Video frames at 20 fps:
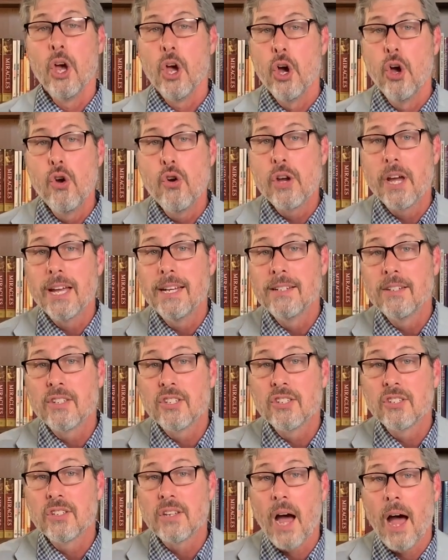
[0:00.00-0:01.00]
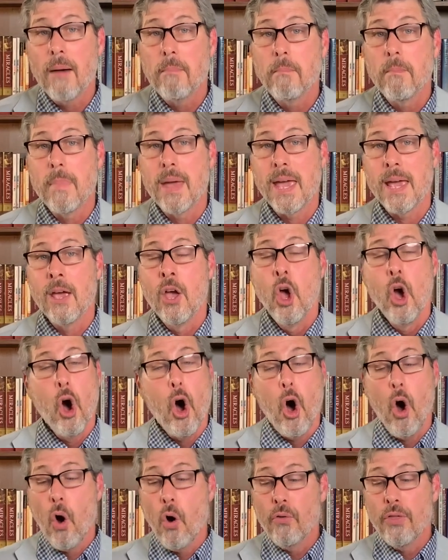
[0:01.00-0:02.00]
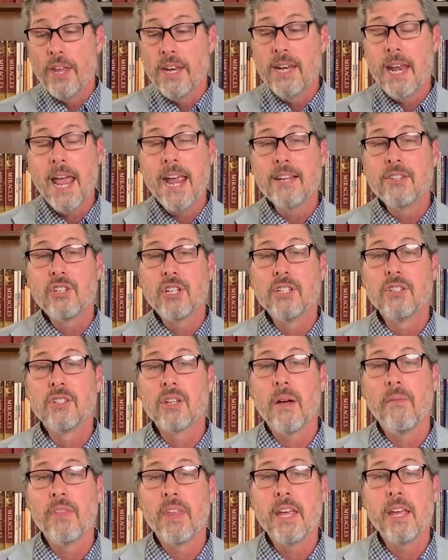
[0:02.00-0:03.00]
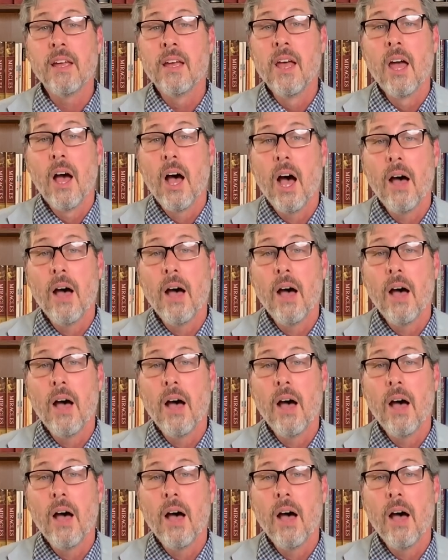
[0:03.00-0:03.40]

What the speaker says: Who can stop me? All the nations of the